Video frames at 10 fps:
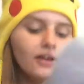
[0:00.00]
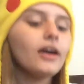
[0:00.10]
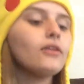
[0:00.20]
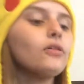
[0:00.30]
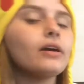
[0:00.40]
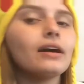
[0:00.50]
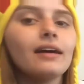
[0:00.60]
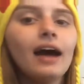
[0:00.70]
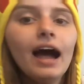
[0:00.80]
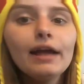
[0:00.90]
Like, look,
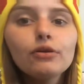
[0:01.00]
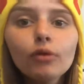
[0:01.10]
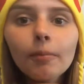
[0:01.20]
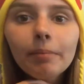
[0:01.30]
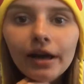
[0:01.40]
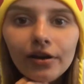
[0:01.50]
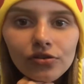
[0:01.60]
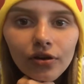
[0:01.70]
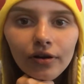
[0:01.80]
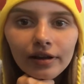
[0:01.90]
I drew a
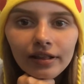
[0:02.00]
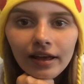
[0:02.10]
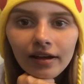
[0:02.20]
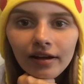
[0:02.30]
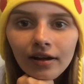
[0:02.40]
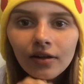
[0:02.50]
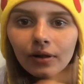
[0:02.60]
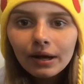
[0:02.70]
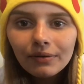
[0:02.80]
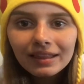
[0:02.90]
picture and like,
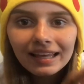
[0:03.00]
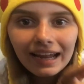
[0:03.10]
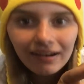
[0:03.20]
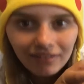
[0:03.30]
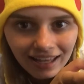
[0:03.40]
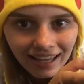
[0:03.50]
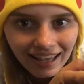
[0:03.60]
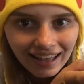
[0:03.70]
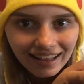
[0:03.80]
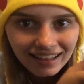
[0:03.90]
look how scared
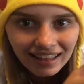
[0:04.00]
he is.